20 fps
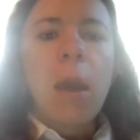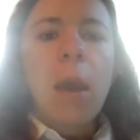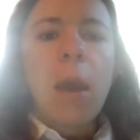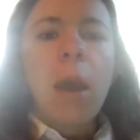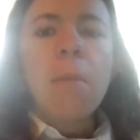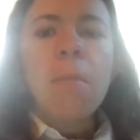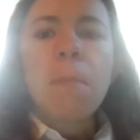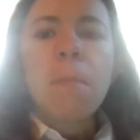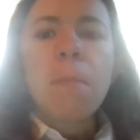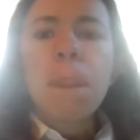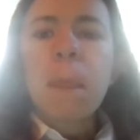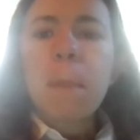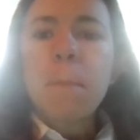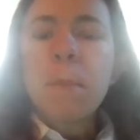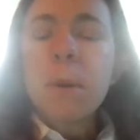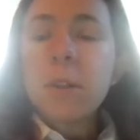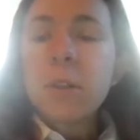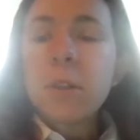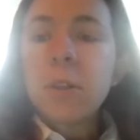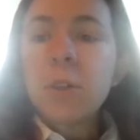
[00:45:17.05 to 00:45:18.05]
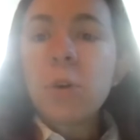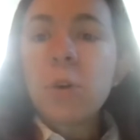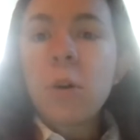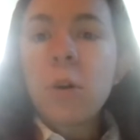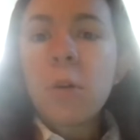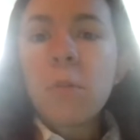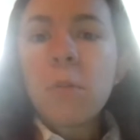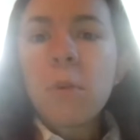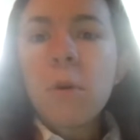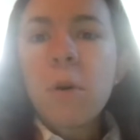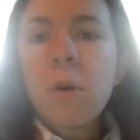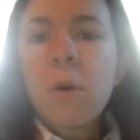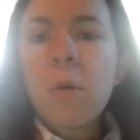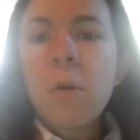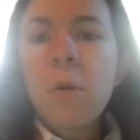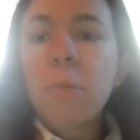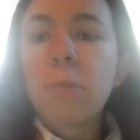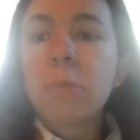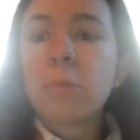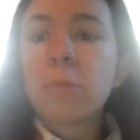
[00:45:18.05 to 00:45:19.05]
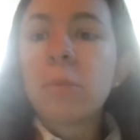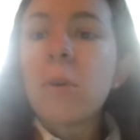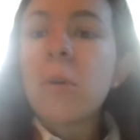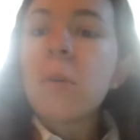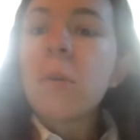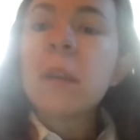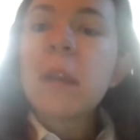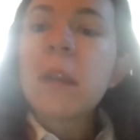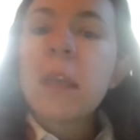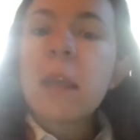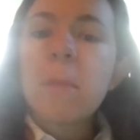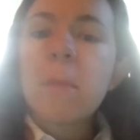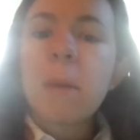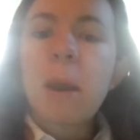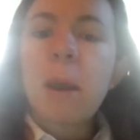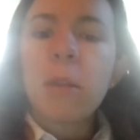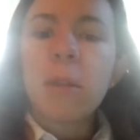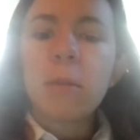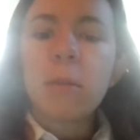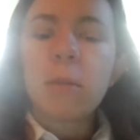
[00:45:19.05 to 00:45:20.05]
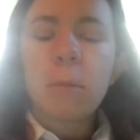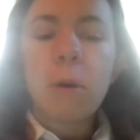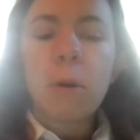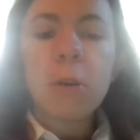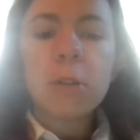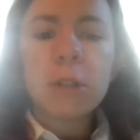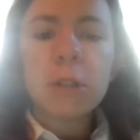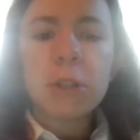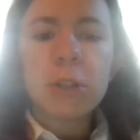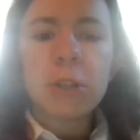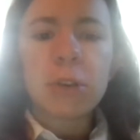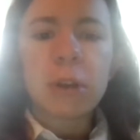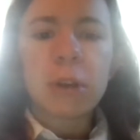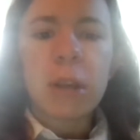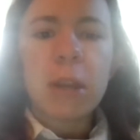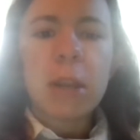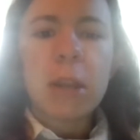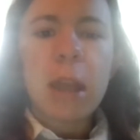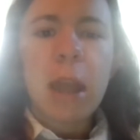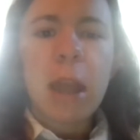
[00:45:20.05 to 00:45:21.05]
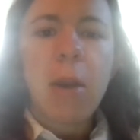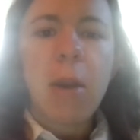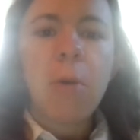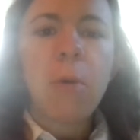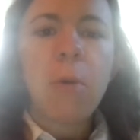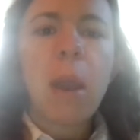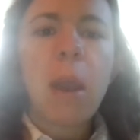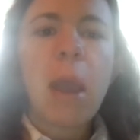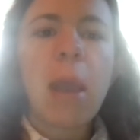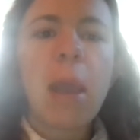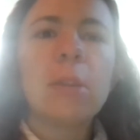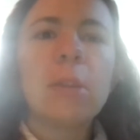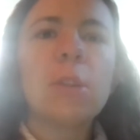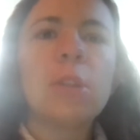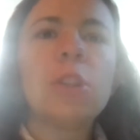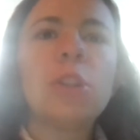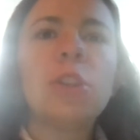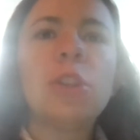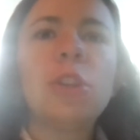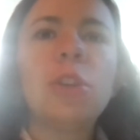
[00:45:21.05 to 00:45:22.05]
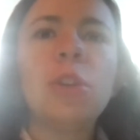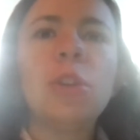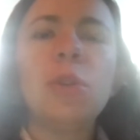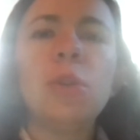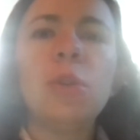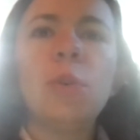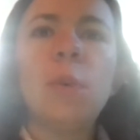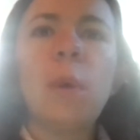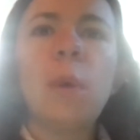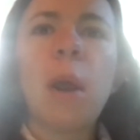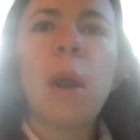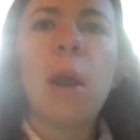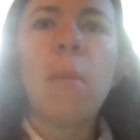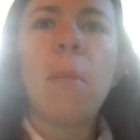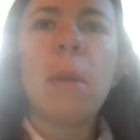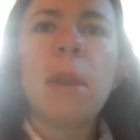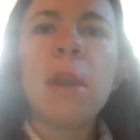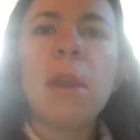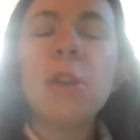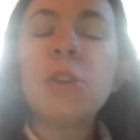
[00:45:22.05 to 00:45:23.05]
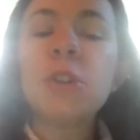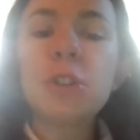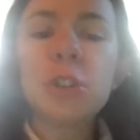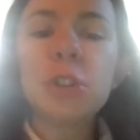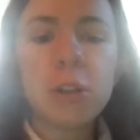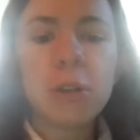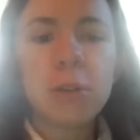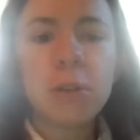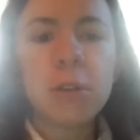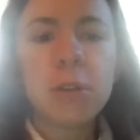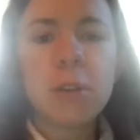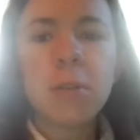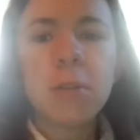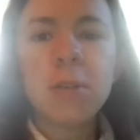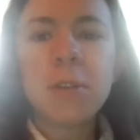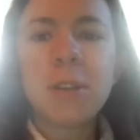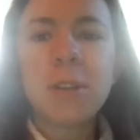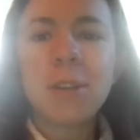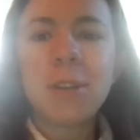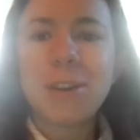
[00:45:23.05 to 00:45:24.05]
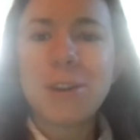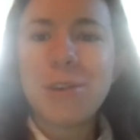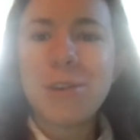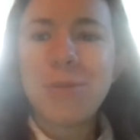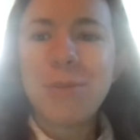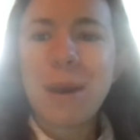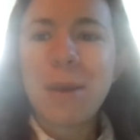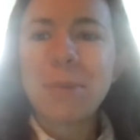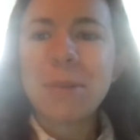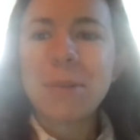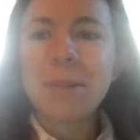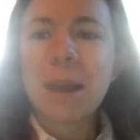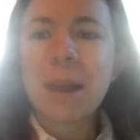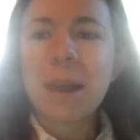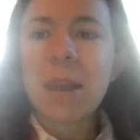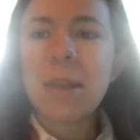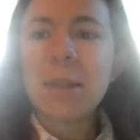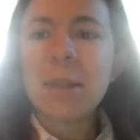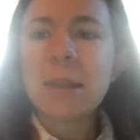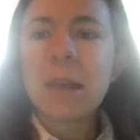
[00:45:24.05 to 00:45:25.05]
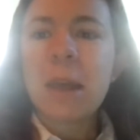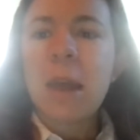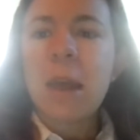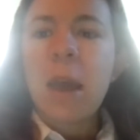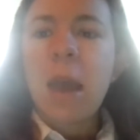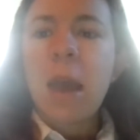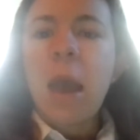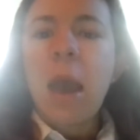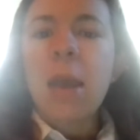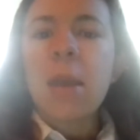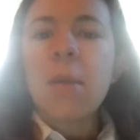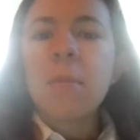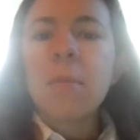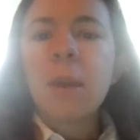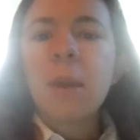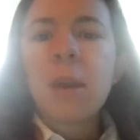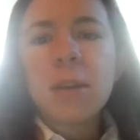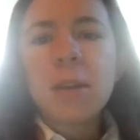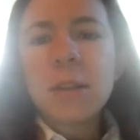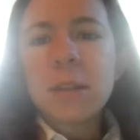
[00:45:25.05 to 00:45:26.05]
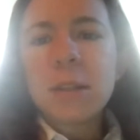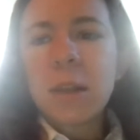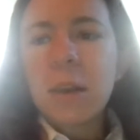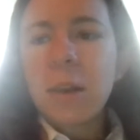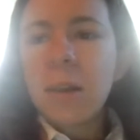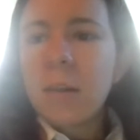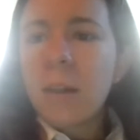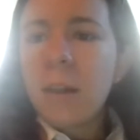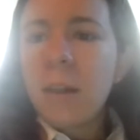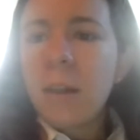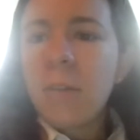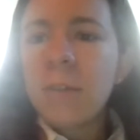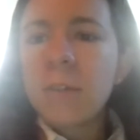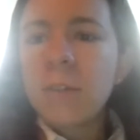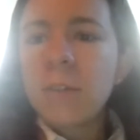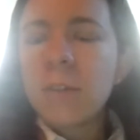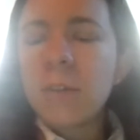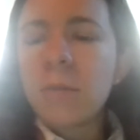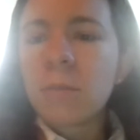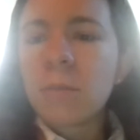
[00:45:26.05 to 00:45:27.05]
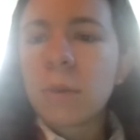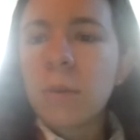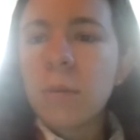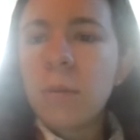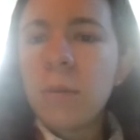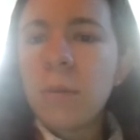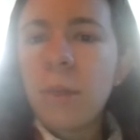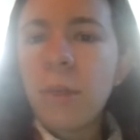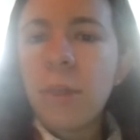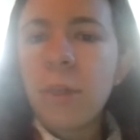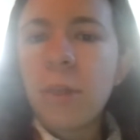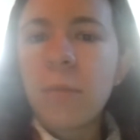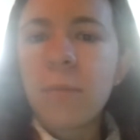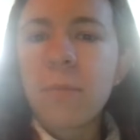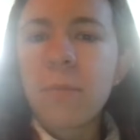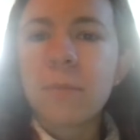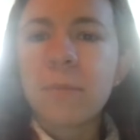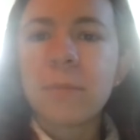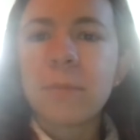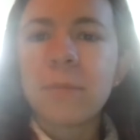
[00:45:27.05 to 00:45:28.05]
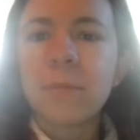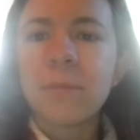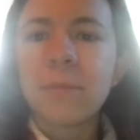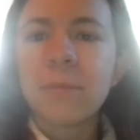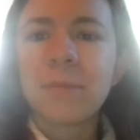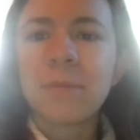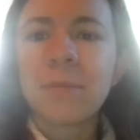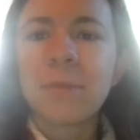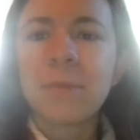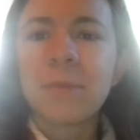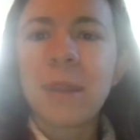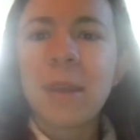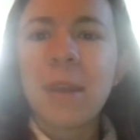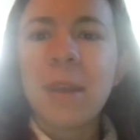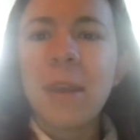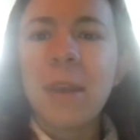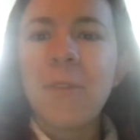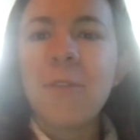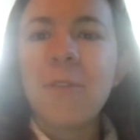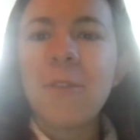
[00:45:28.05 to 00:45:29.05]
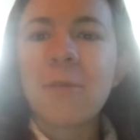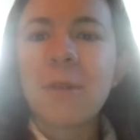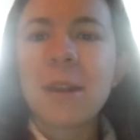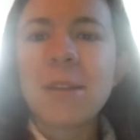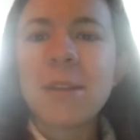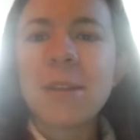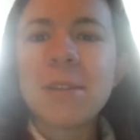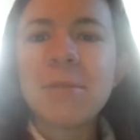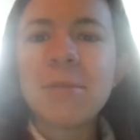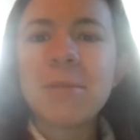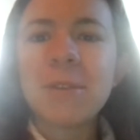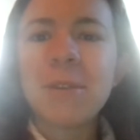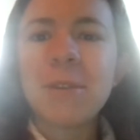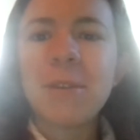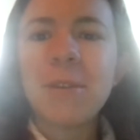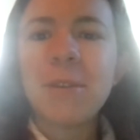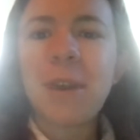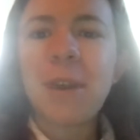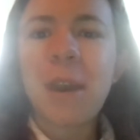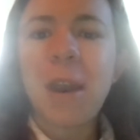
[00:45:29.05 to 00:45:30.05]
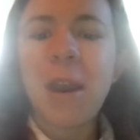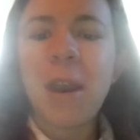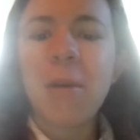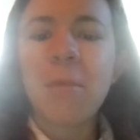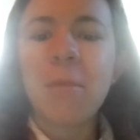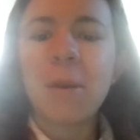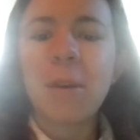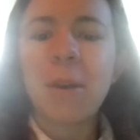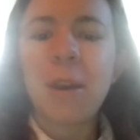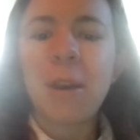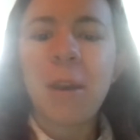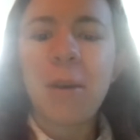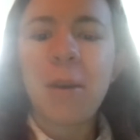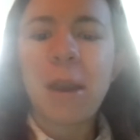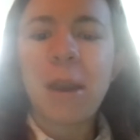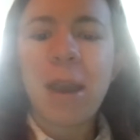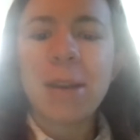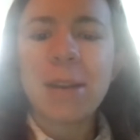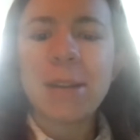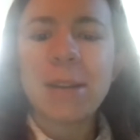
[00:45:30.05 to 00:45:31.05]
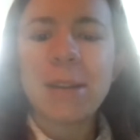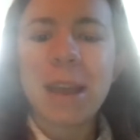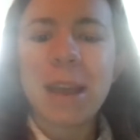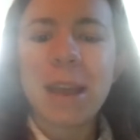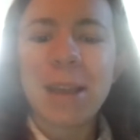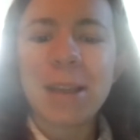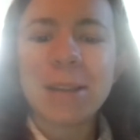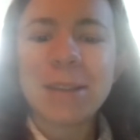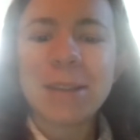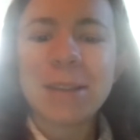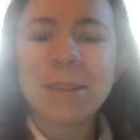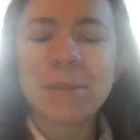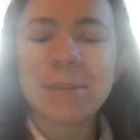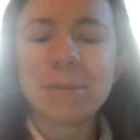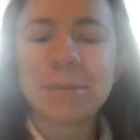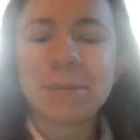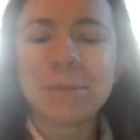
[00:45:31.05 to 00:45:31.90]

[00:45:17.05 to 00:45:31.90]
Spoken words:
But to talk more broadly about the repository now and to introduce you to the new website, I am going to turn over to Ruth. If you're ready, Ruth, go ahead. Thanks.